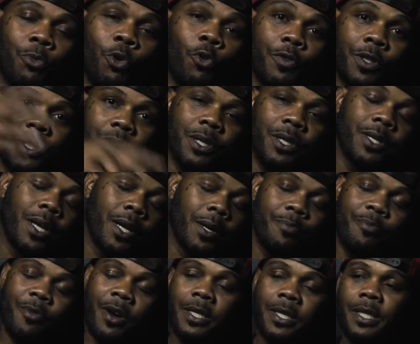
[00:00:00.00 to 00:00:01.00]
moving to another
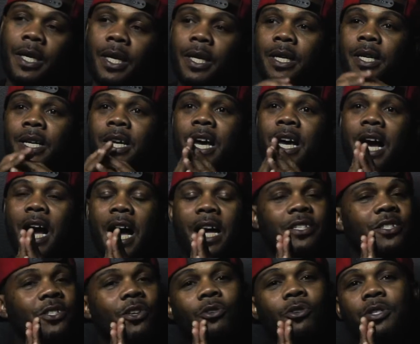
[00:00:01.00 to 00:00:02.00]
project, I
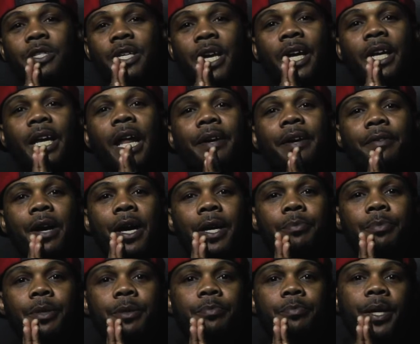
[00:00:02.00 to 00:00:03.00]
start saying life gotta
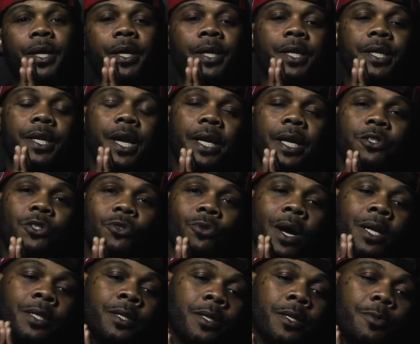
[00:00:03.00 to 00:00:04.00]
be bigger than that. So
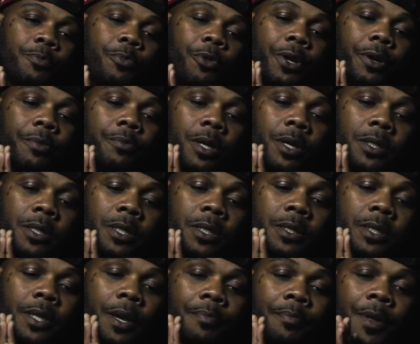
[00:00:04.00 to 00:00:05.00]
I just pretty much
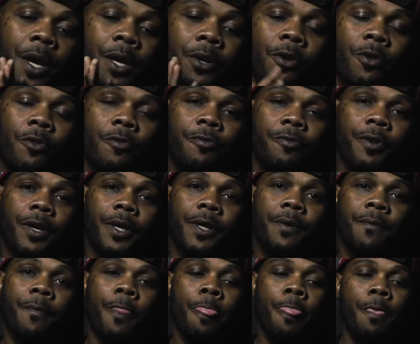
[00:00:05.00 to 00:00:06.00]
just stepped out on faith
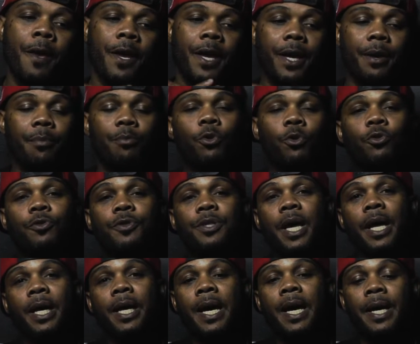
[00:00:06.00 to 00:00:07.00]
and moved
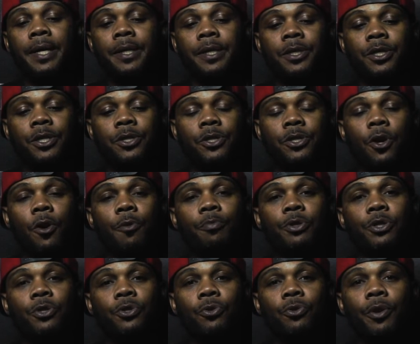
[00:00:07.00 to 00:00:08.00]
to Atlanta and just started
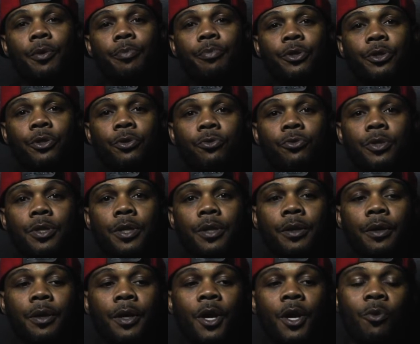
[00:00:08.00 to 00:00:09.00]
pursuing producing.
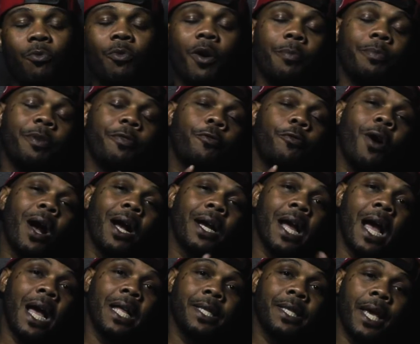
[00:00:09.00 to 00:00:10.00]
Well, before I
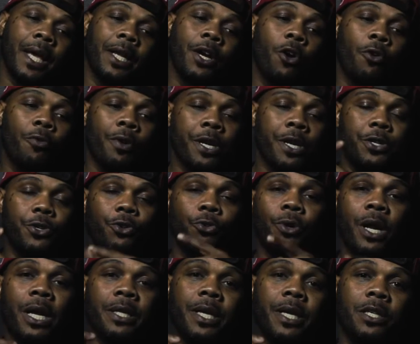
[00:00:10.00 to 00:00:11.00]
got there, I already knew
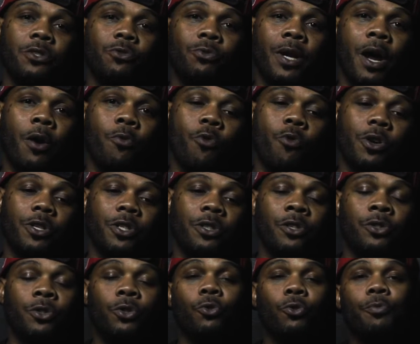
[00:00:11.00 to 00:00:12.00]
that that's what I wanted
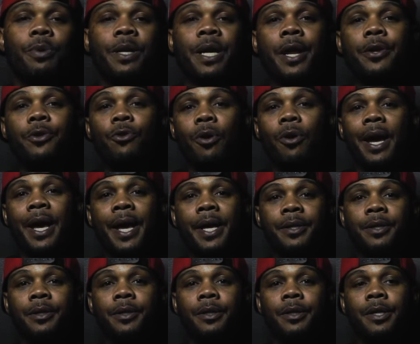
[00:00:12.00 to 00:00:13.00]
to do, but I know I
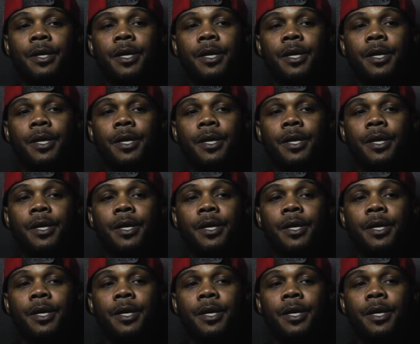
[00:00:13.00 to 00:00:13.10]
had to